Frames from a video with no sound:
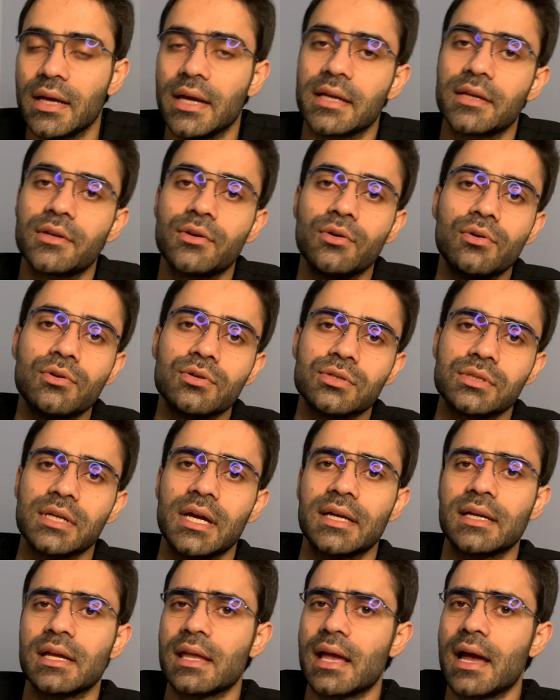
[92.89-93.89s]
It goes
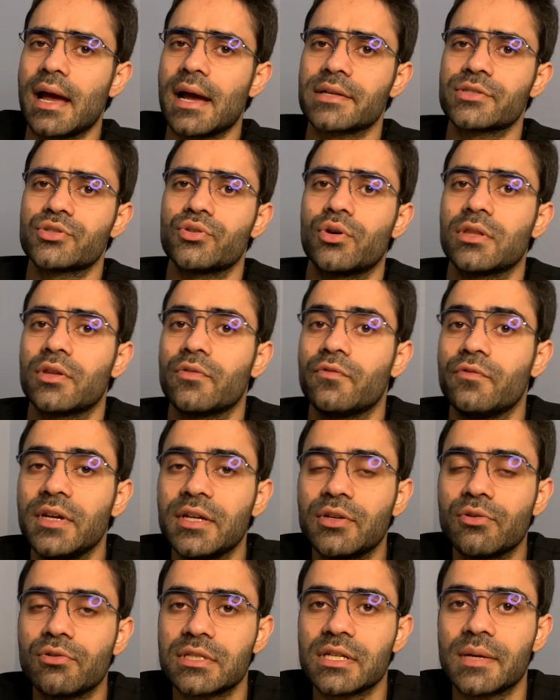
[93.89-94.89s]
and it acts on the
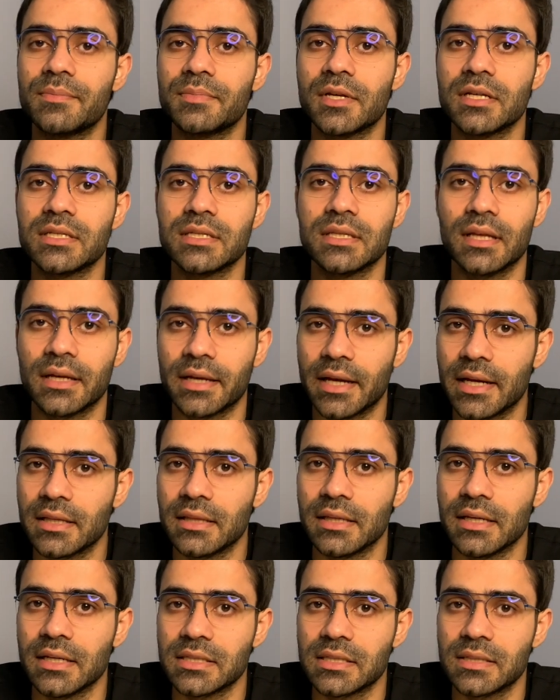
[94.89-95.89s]
V2 receptors in the
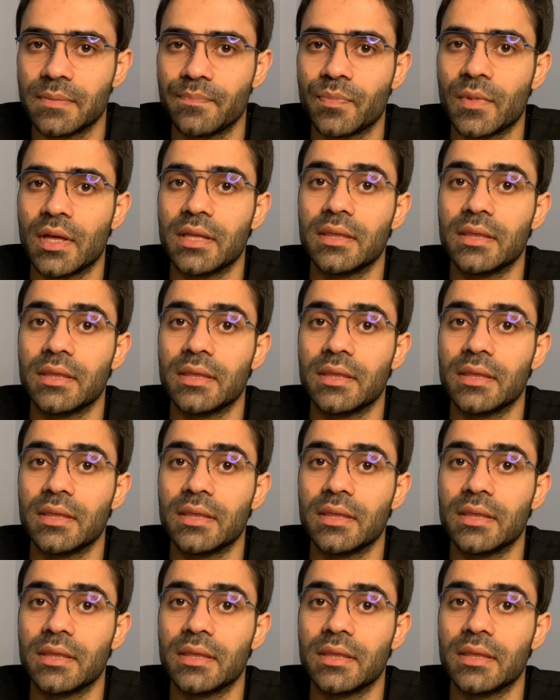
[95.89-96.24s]
kidneys,